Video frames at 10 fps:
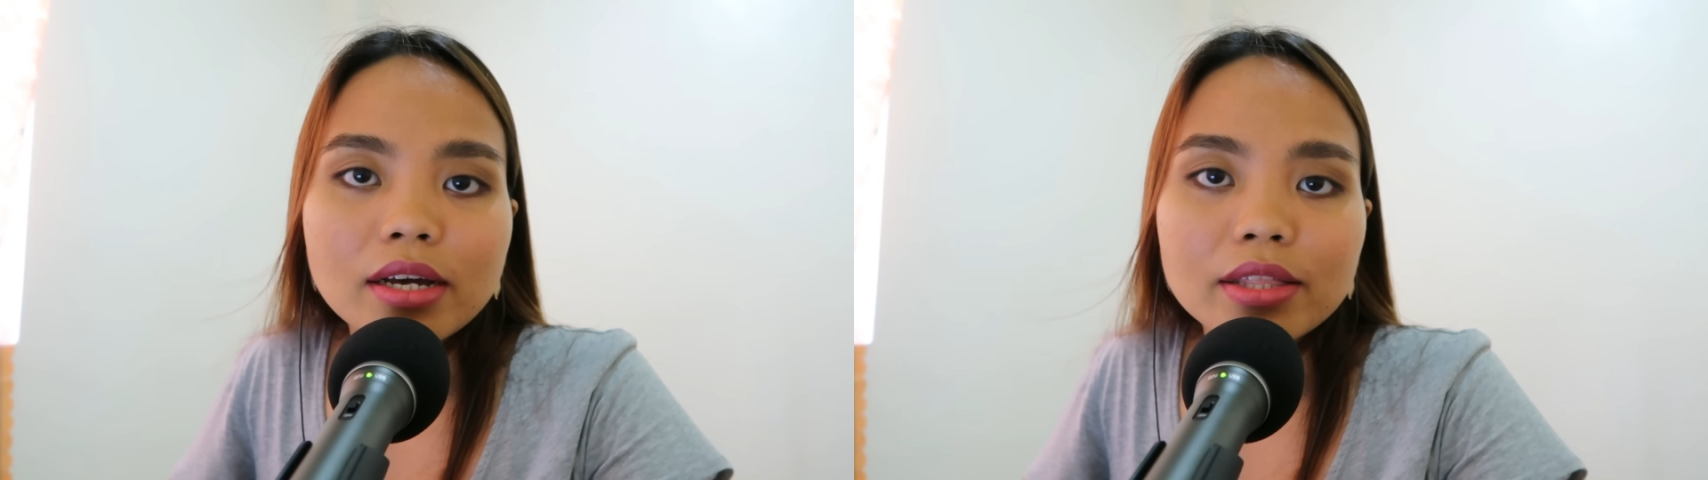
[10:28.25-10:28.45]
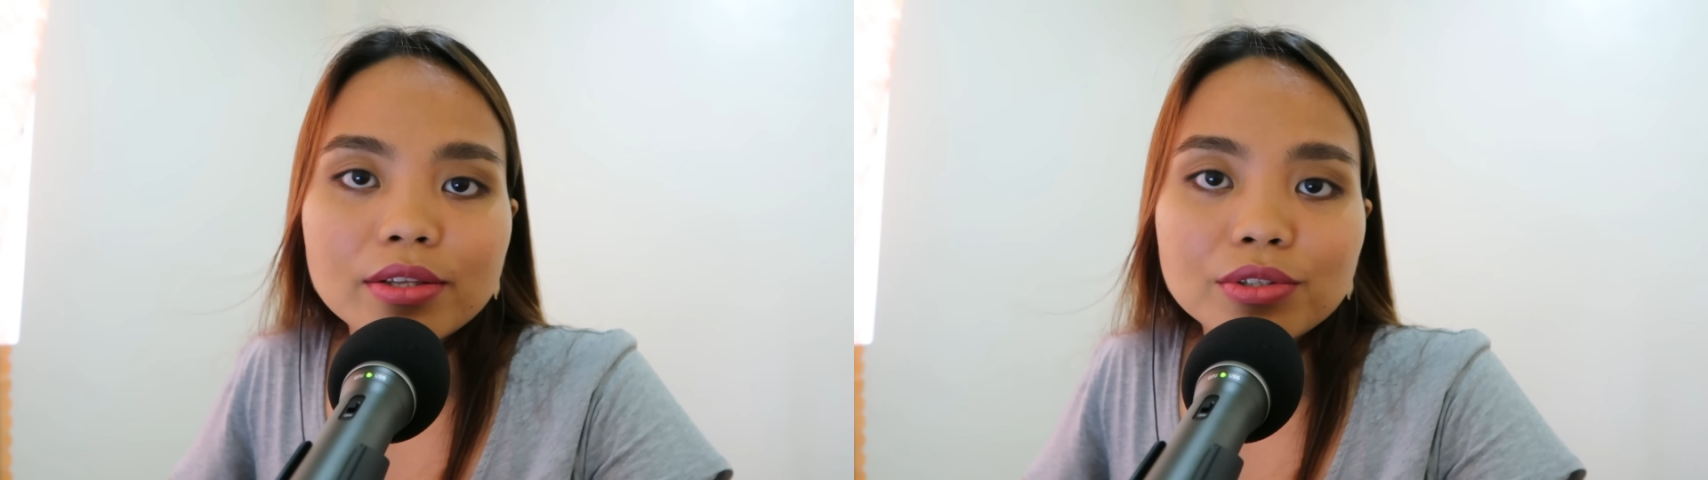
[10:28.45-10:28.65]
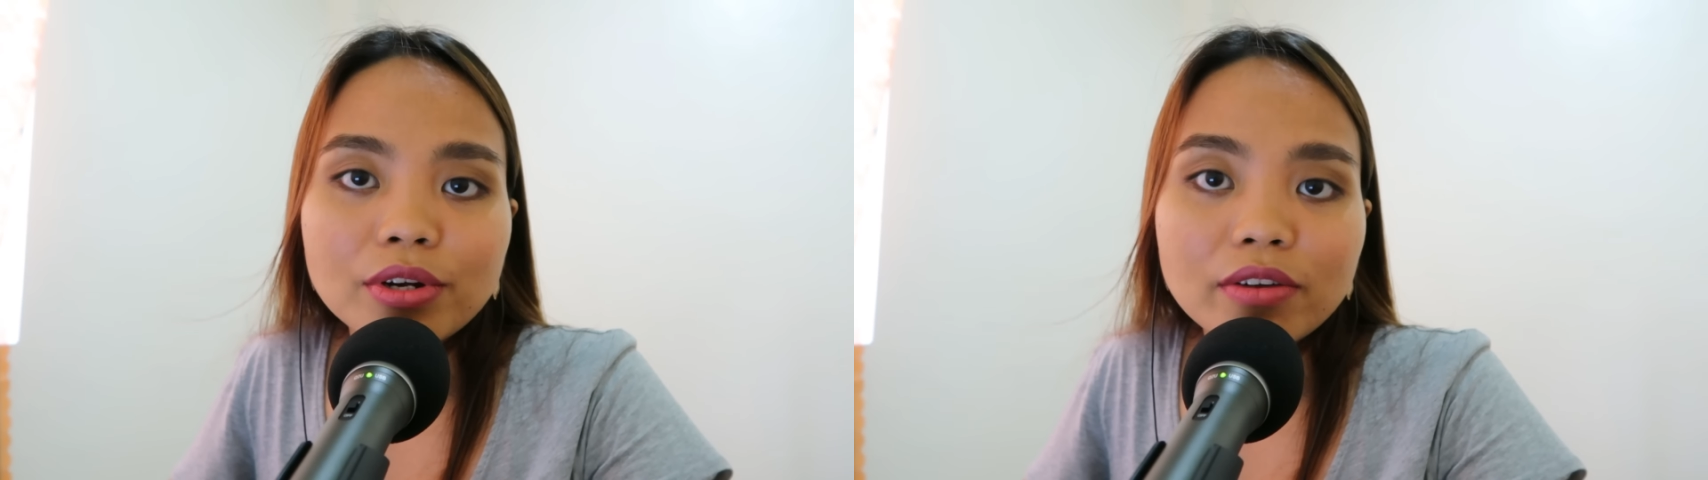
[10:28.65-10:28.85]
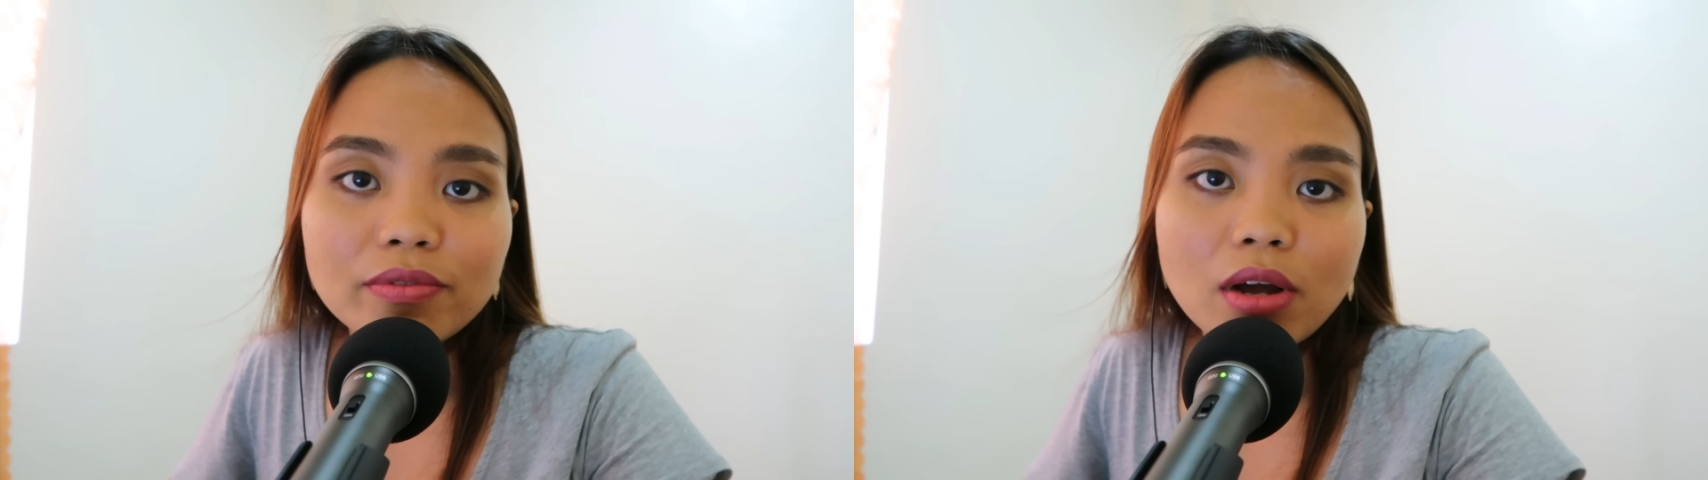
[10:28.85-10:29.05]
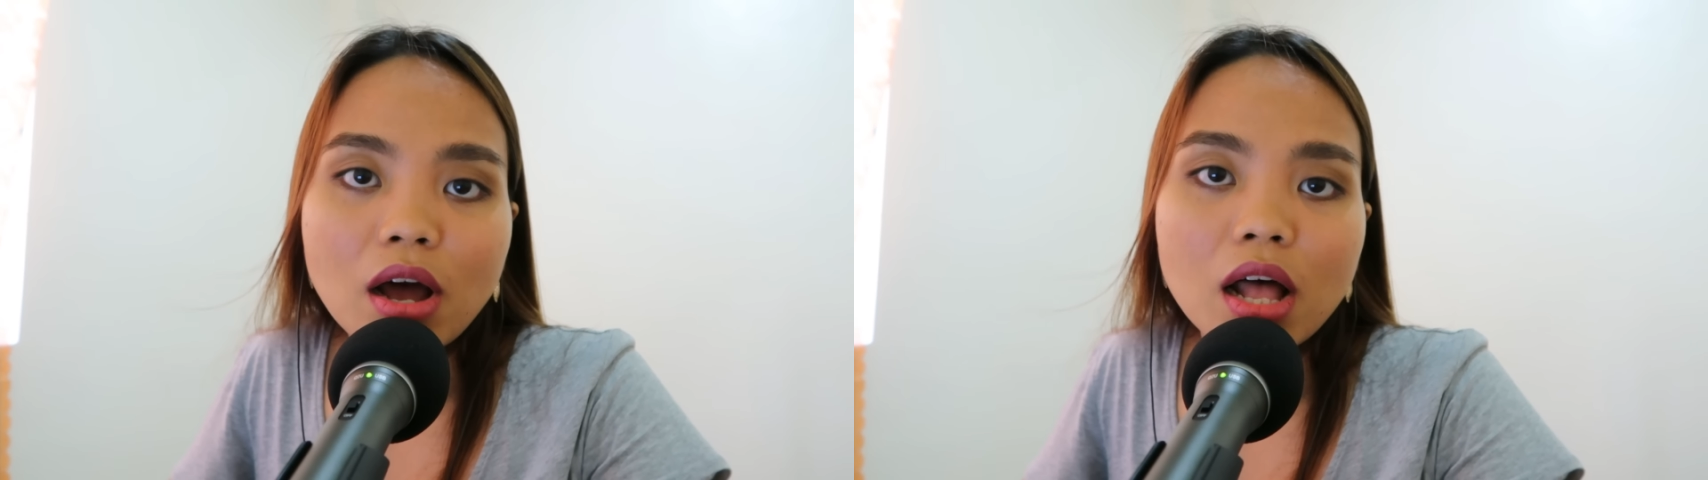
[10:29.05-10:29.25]
at the start
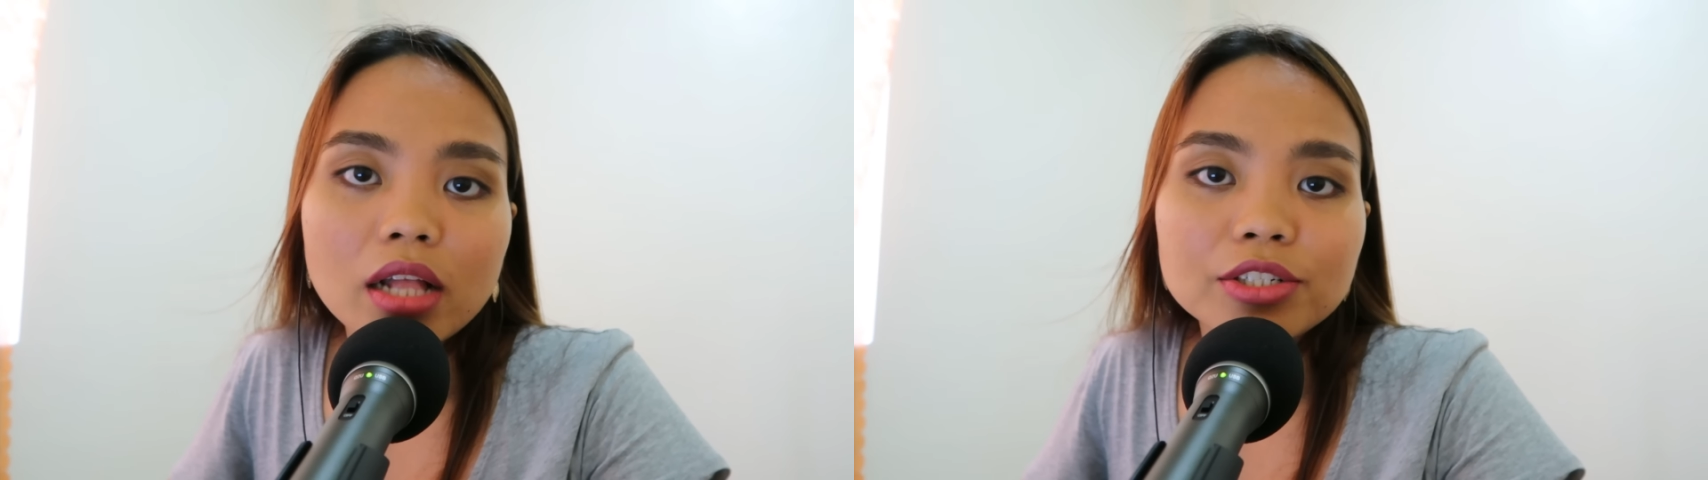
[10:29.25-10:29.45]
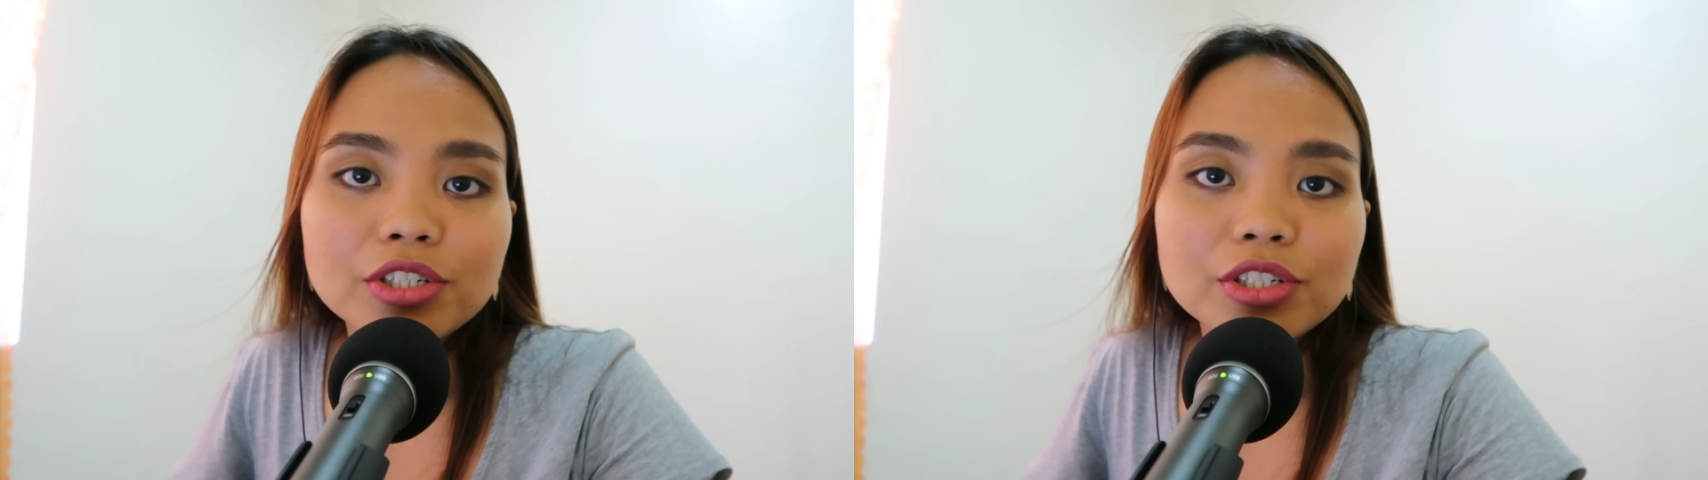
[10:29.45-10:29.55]
of the call,